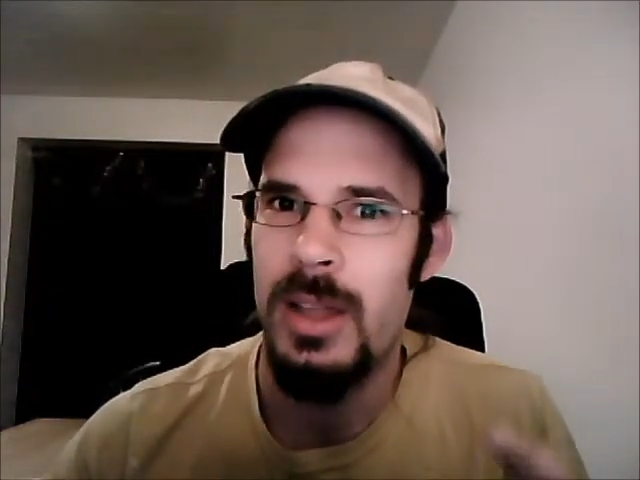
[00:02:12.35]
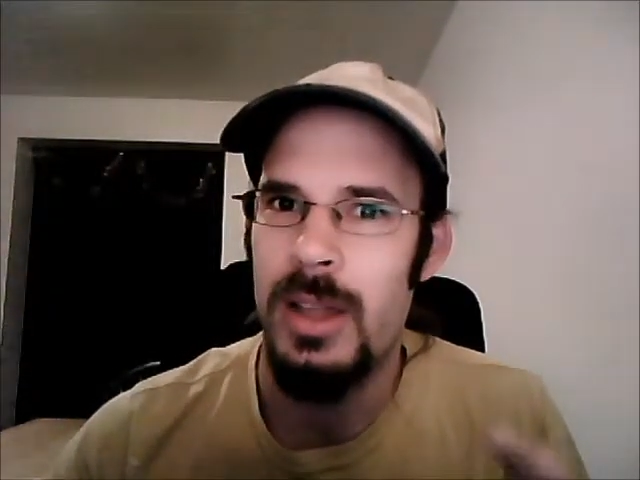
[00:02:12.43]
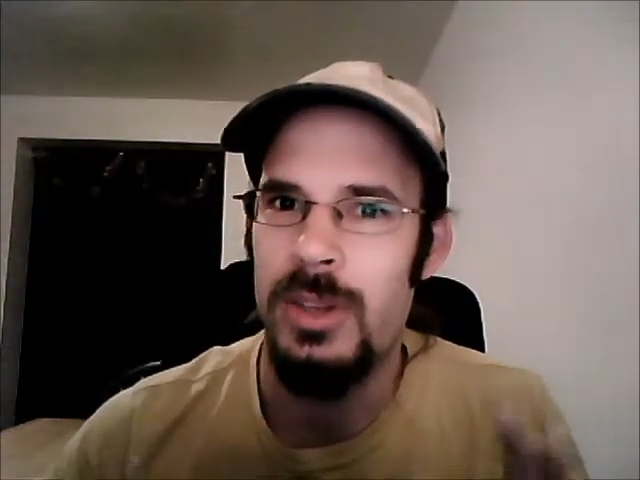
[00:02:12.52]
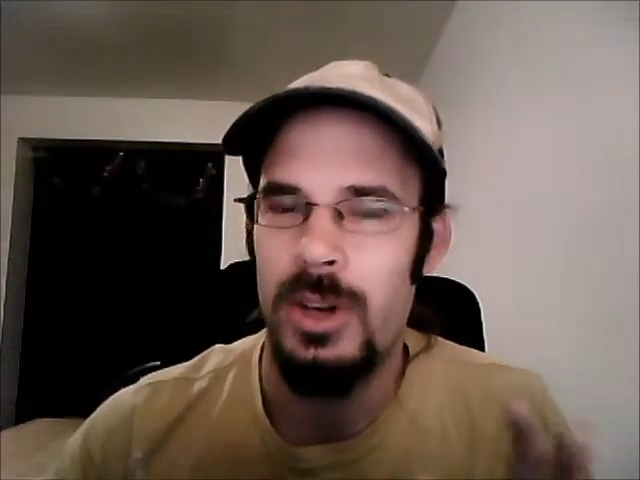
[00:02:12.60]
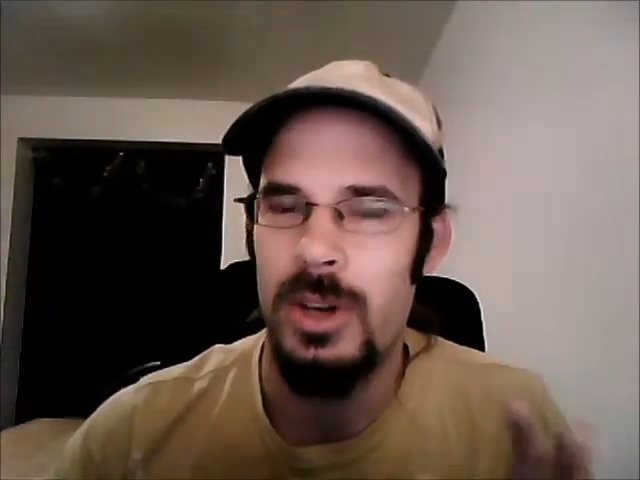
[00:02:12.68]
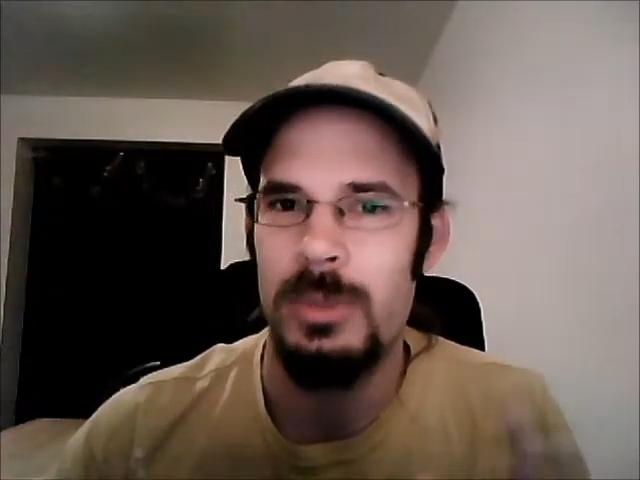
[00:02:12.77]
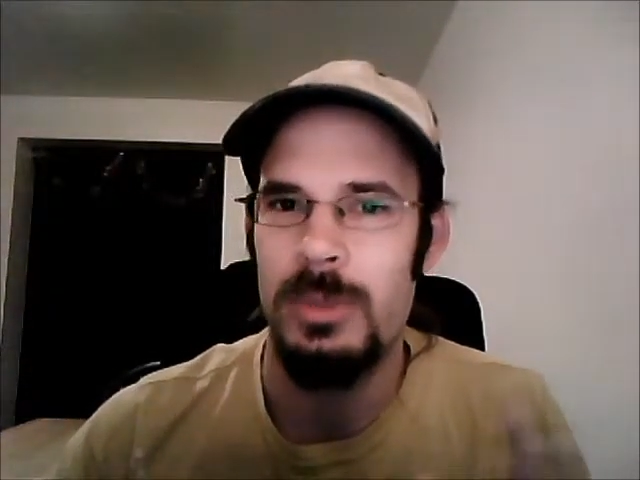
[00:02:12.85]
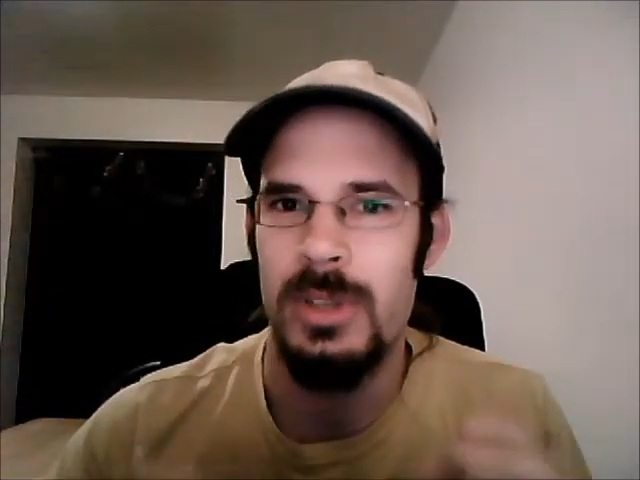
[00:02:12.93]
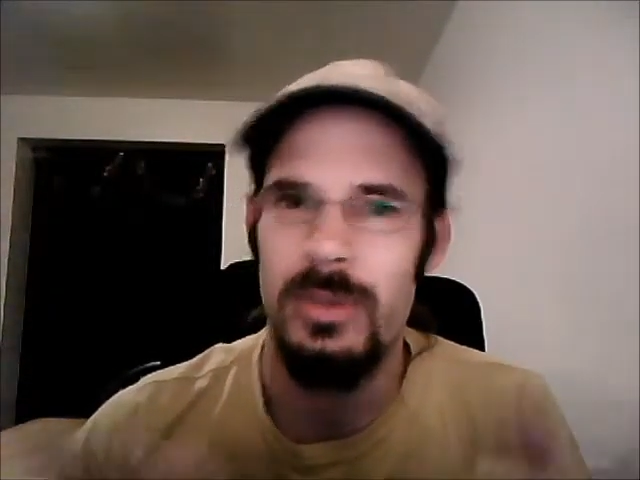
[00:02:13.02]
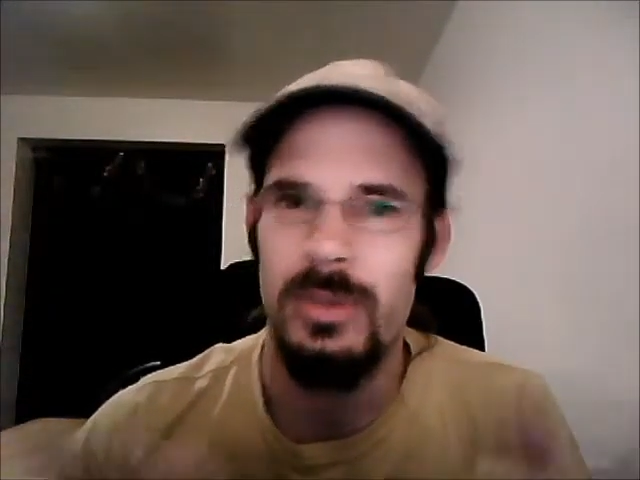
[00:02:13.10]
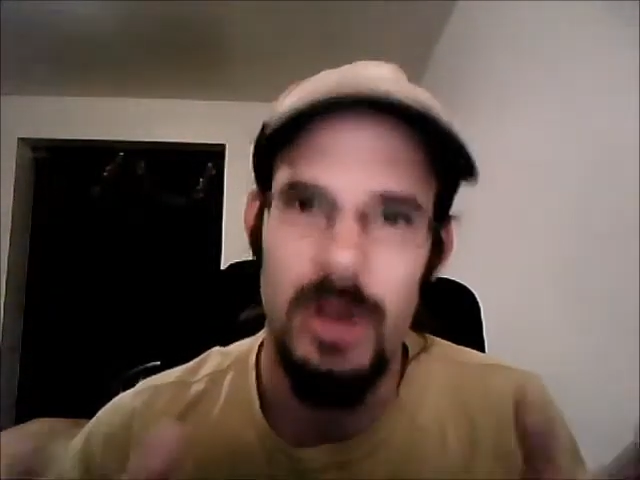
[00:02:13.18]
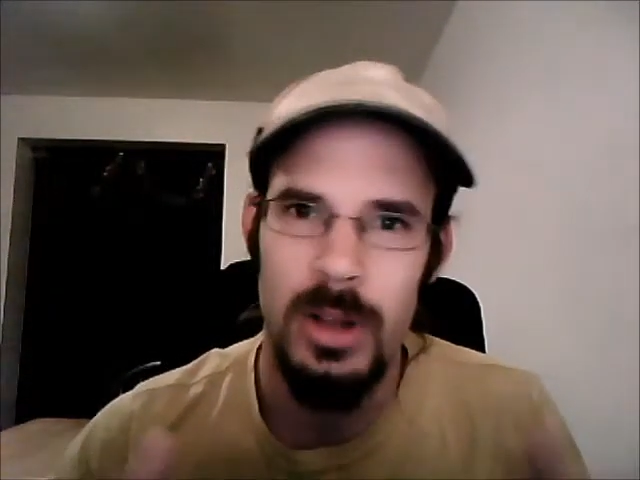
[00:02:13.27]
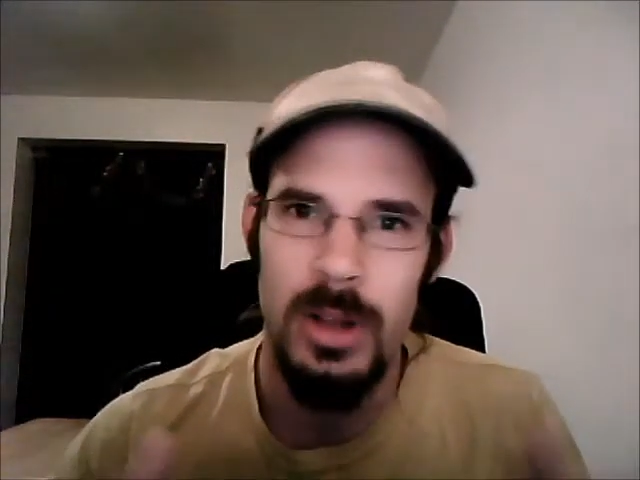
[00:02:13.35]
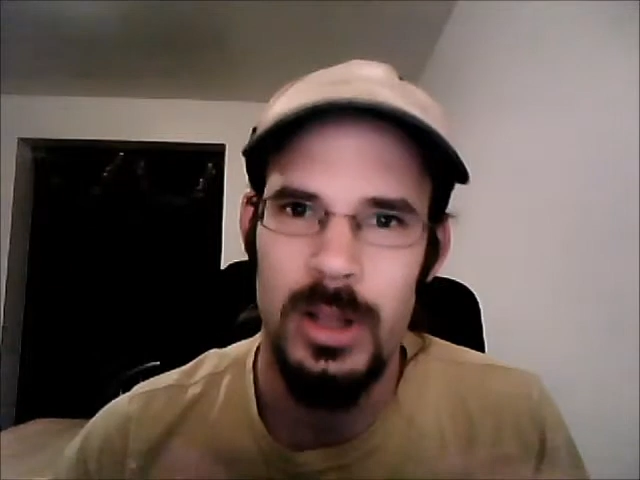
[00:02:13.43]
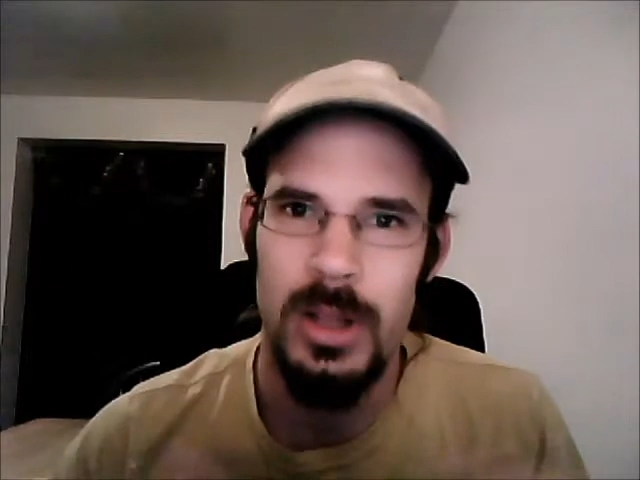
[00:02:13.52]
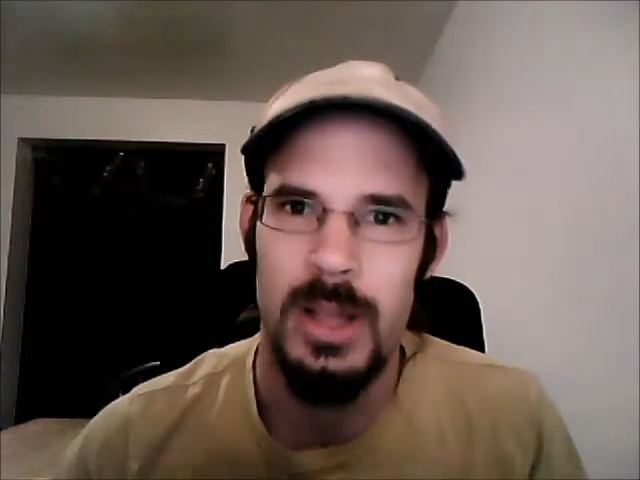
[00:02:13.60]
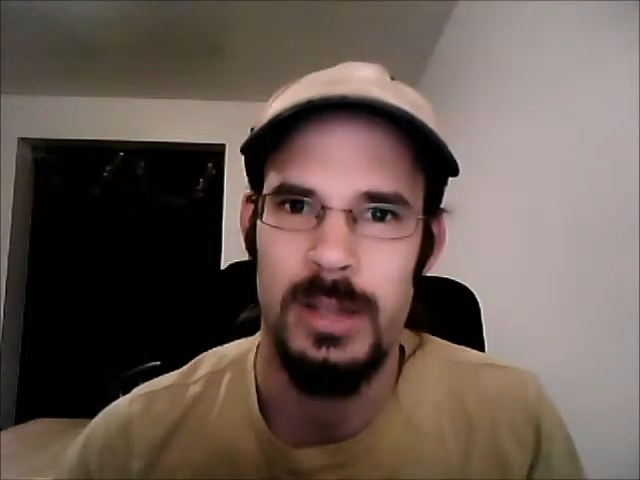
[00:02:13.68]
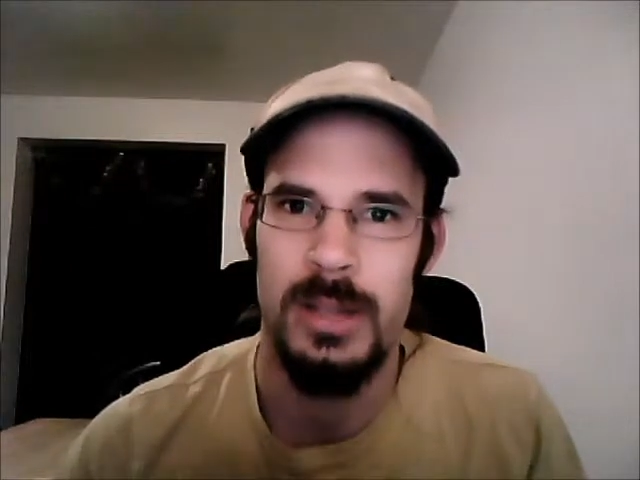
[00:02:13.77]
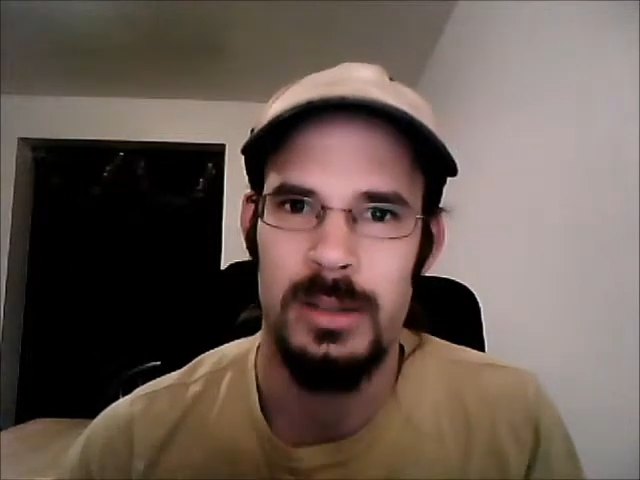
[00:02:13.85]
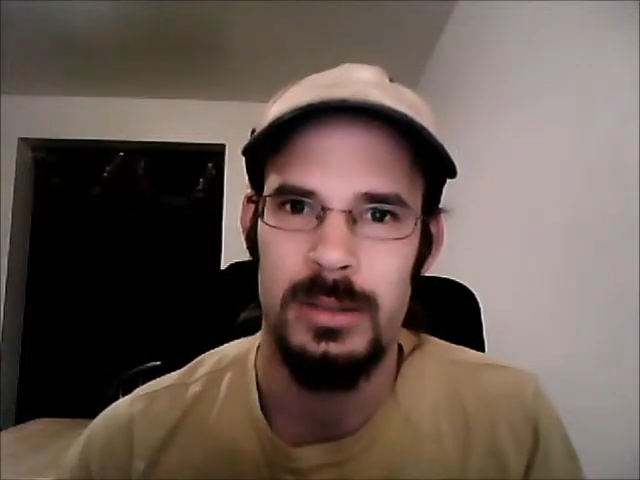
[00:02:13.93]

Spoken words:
in terms of online.